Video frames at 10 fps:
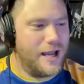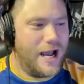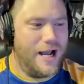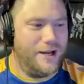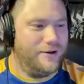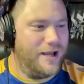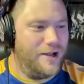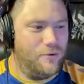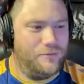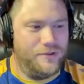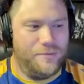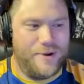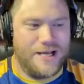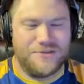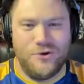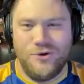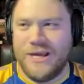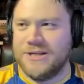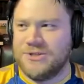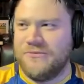And over the past few
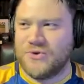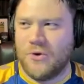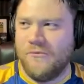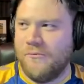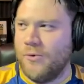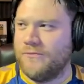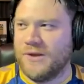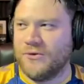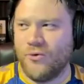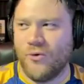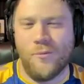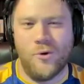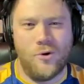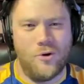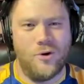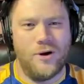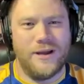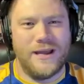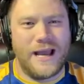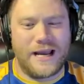years, you've sort of moved into a more
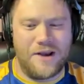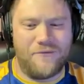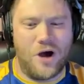kind of